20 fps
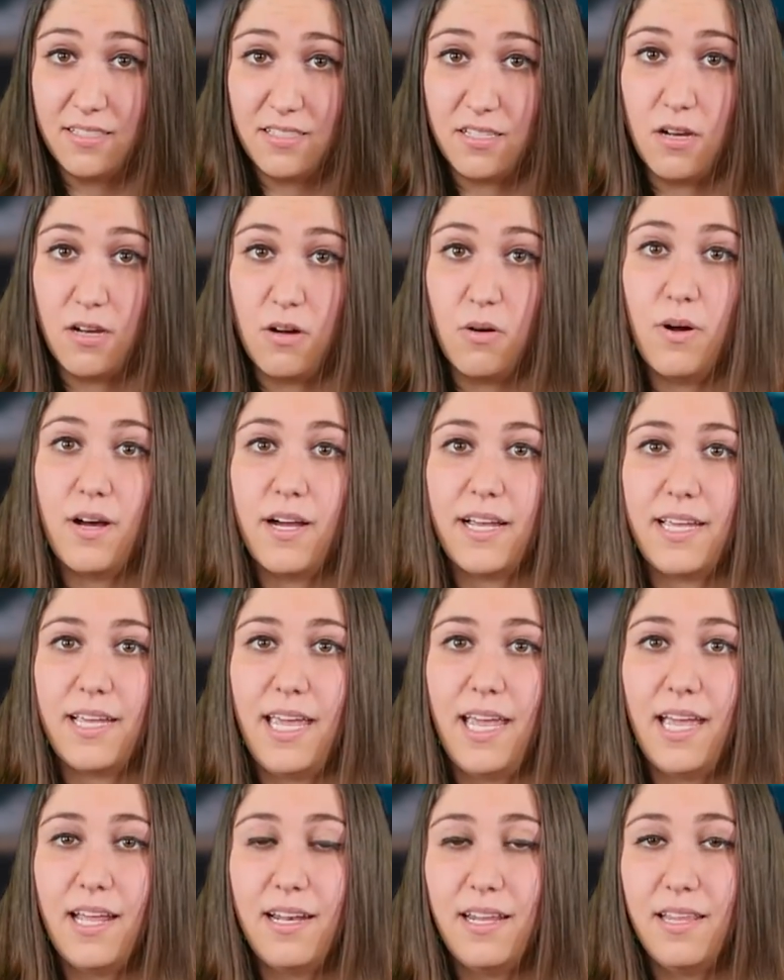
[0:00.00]
So a
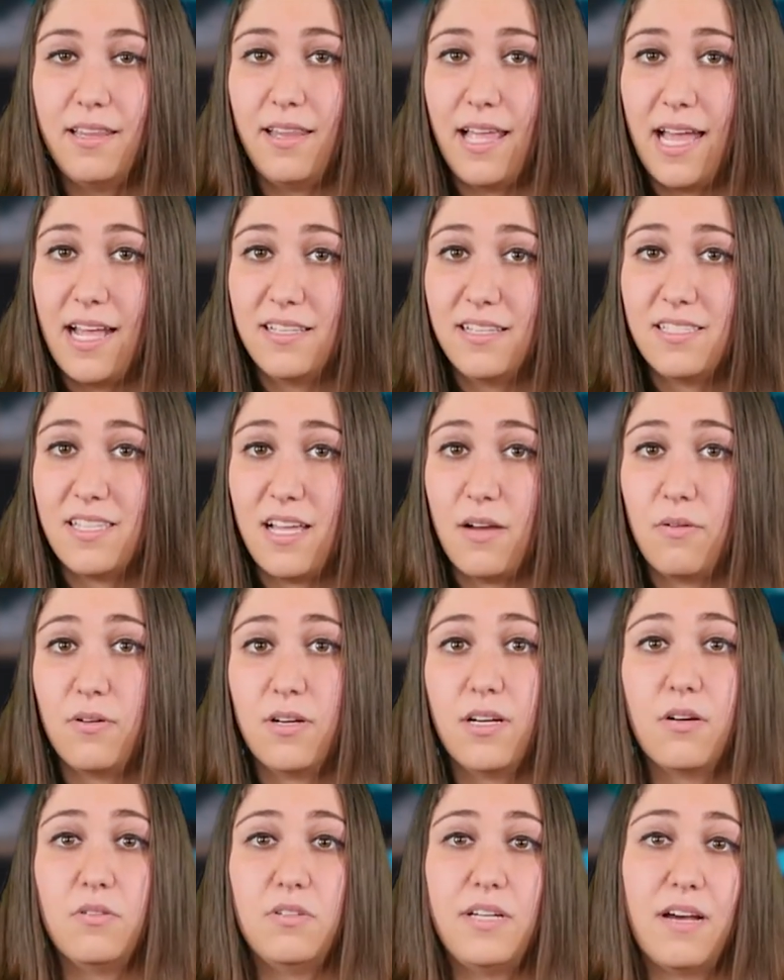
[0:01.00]
Canon lens that will
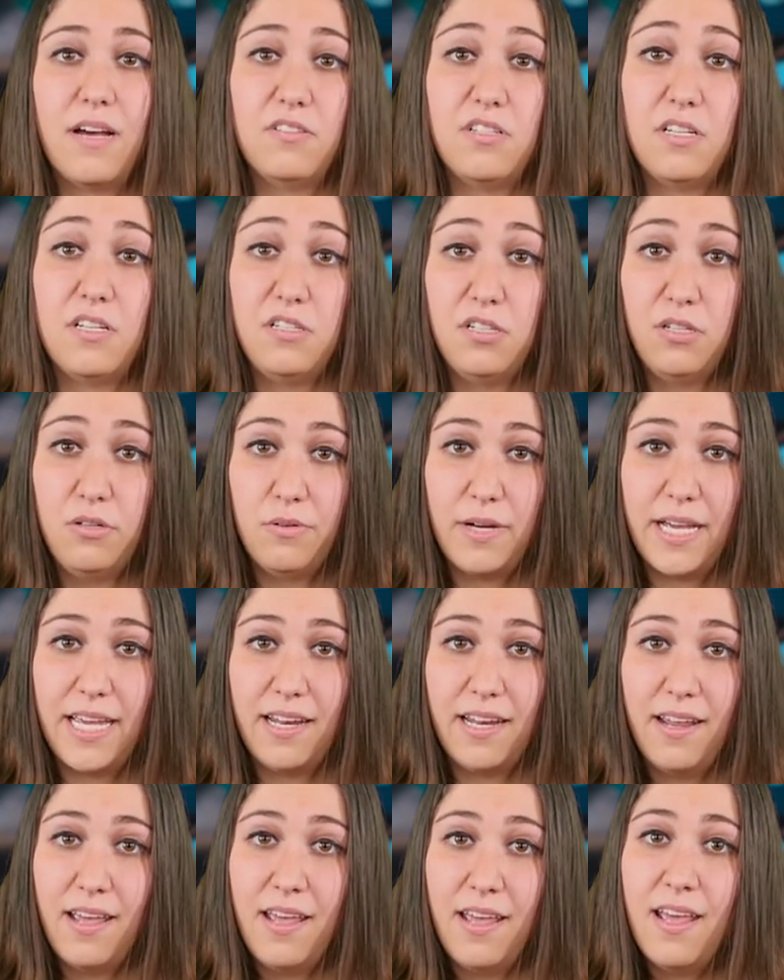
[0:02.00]
go down to
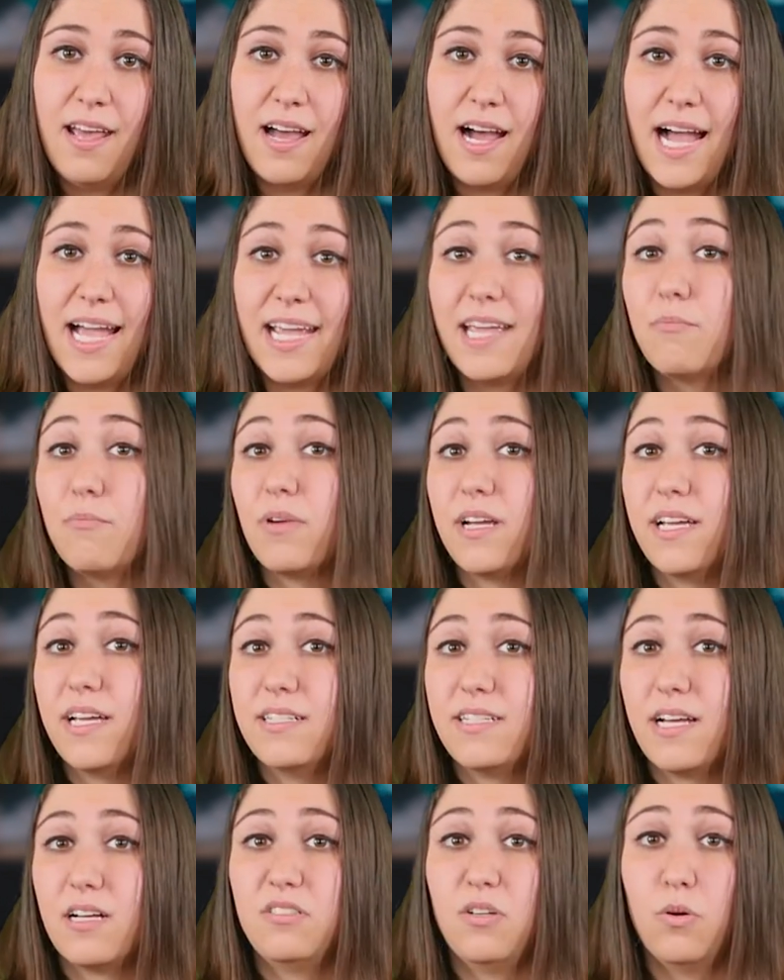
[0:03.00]
2.8, I can bring it
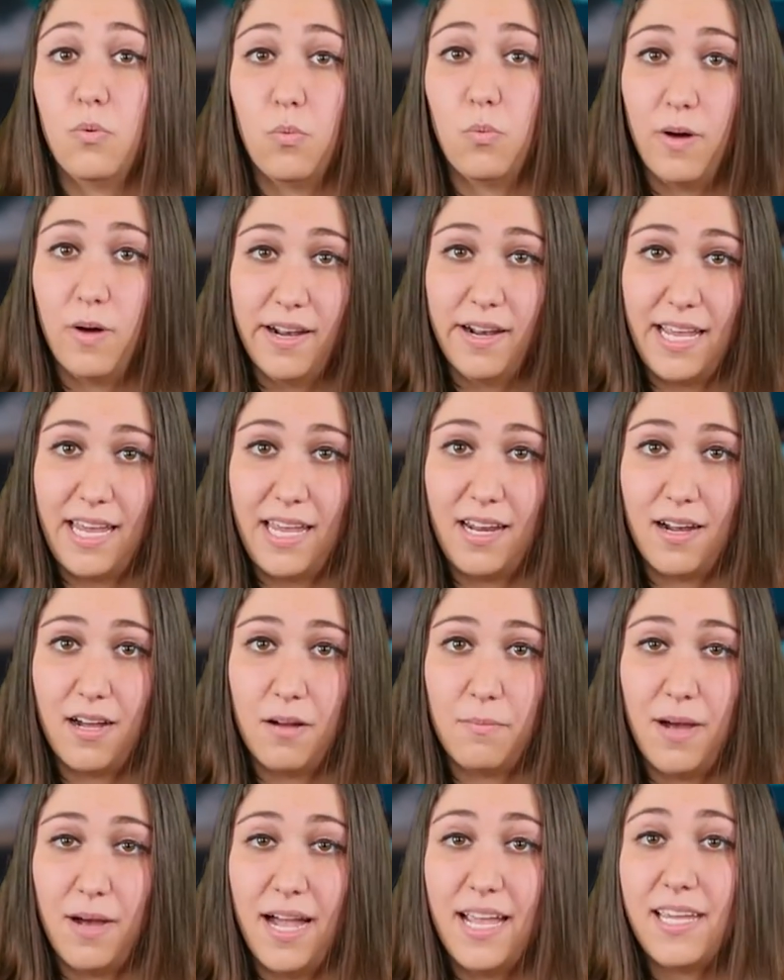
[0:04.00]
down to 1.8
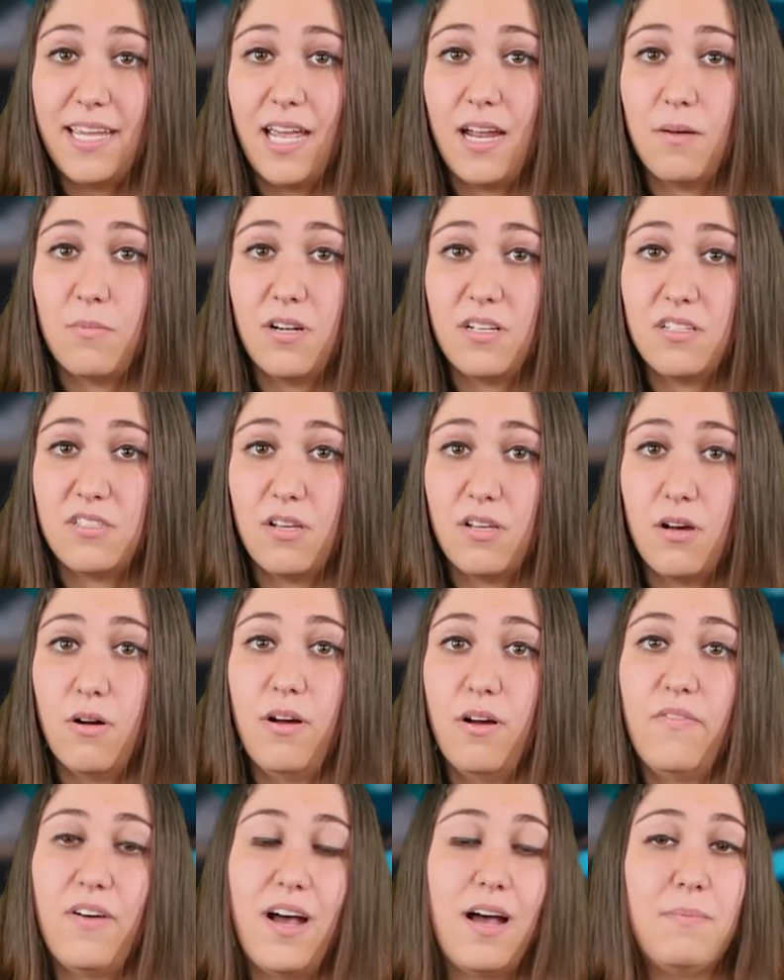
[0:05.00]
on my camera. So
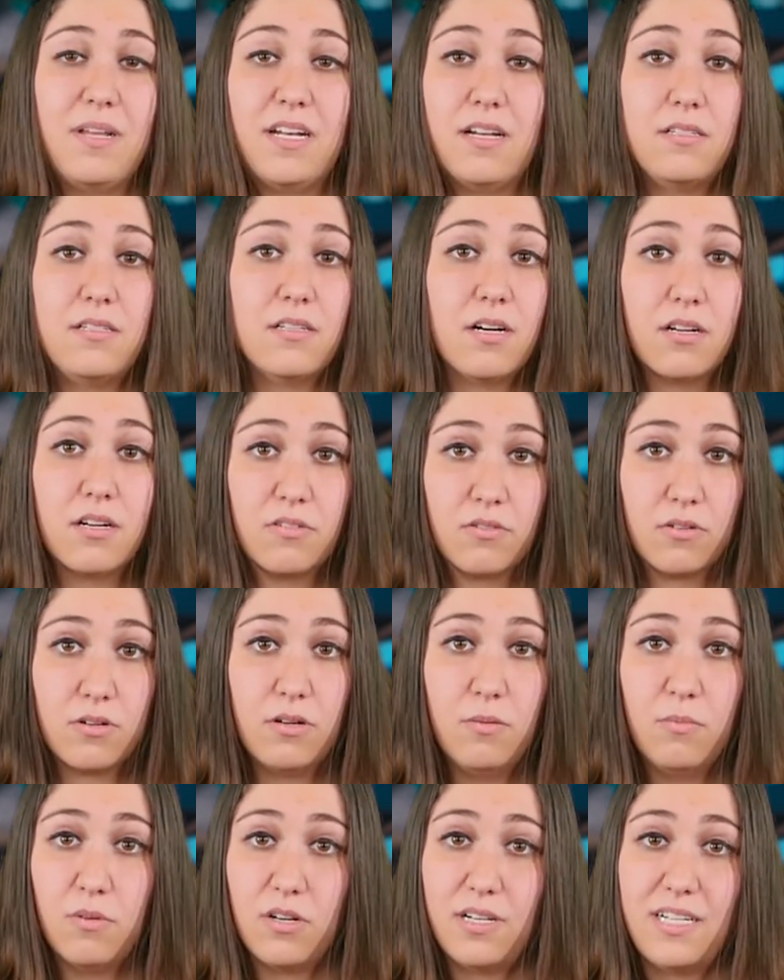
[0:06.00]
if I'm in a dark
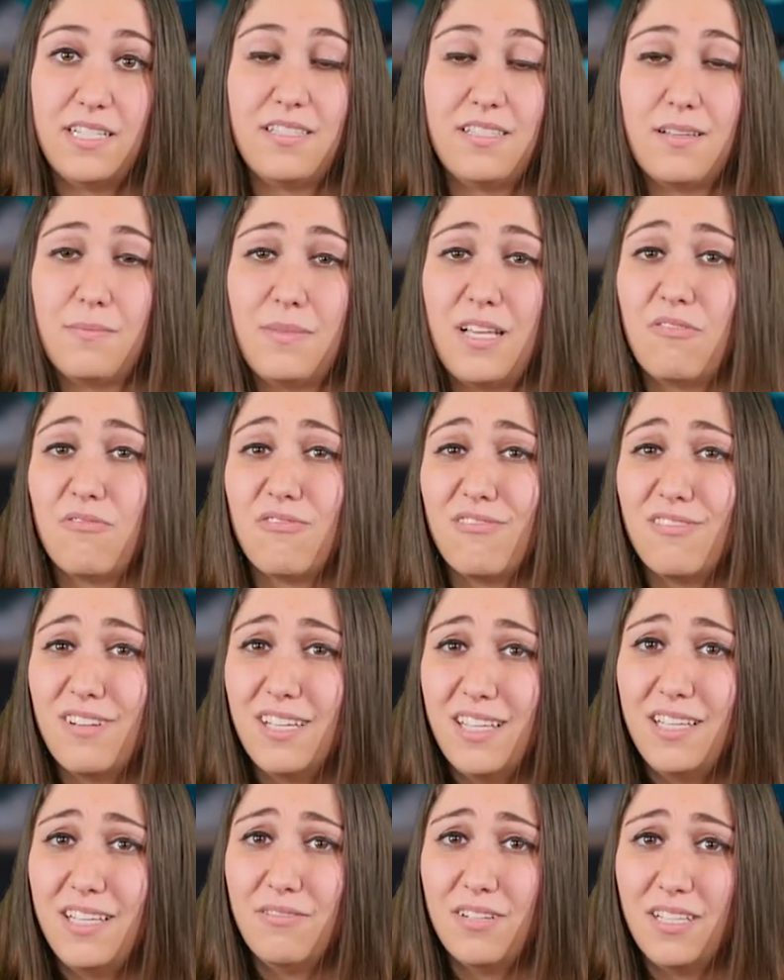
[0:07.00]
room where I need something
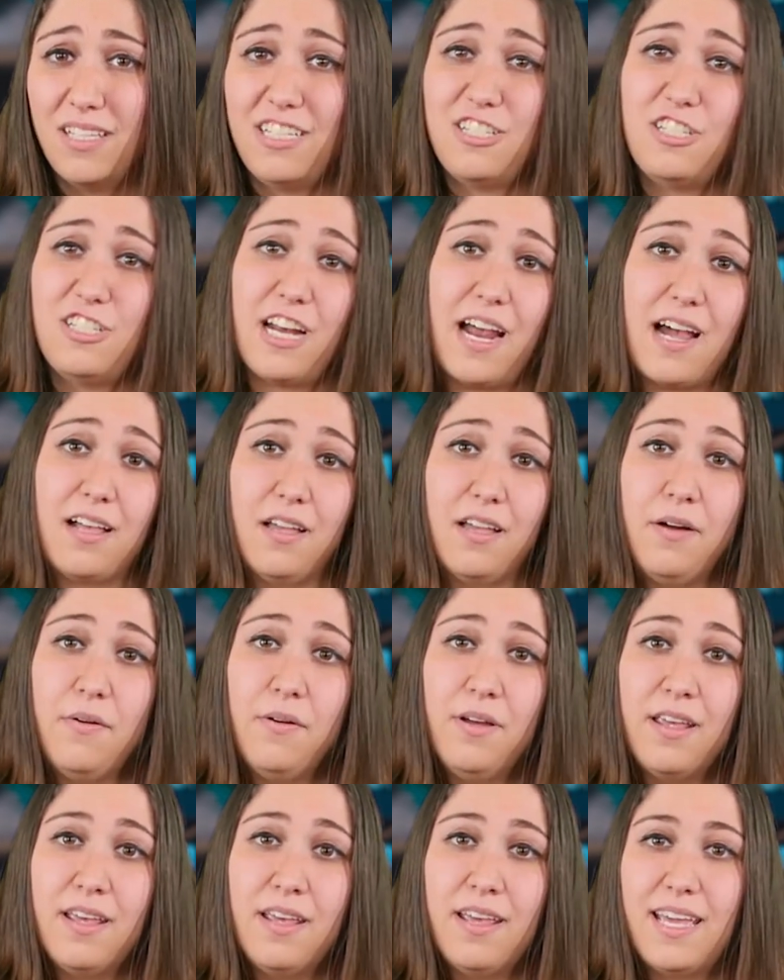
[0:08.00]
really
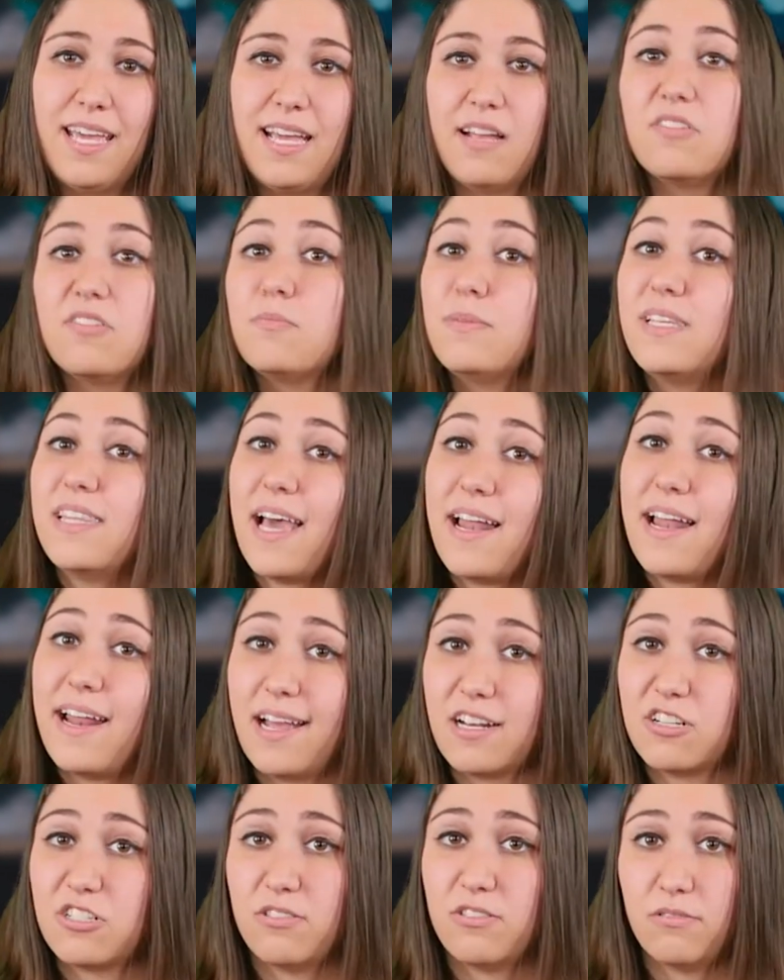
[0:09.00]
shallow, it gives me that
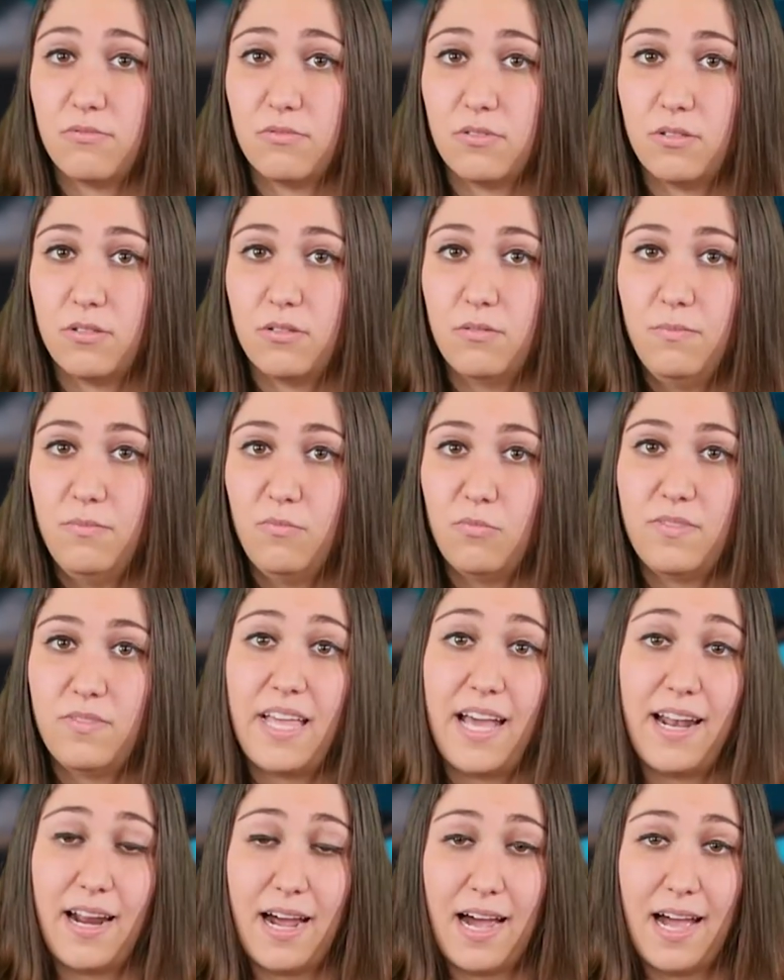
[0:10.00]
extra room
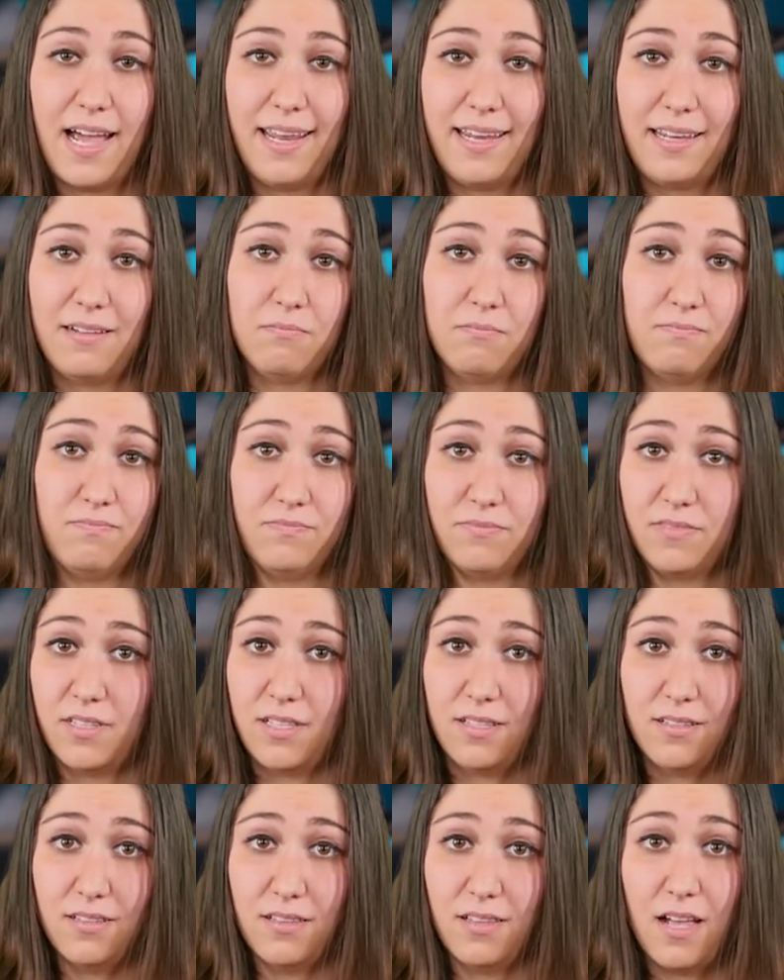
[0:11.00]
that I
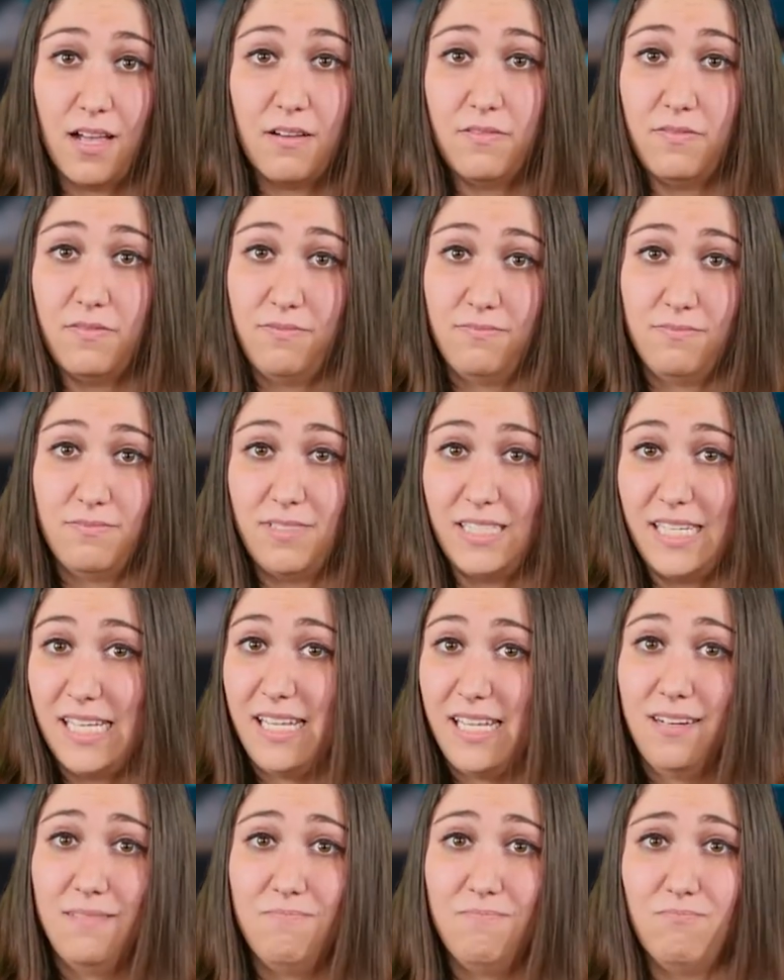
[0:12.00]
love,
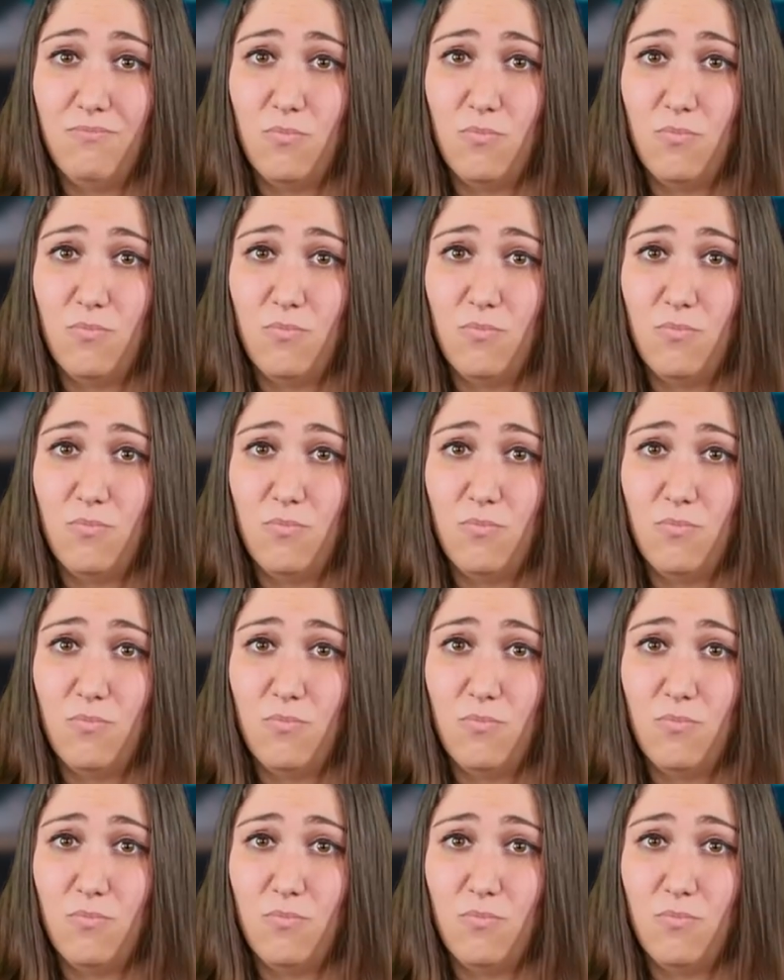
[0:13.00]
need,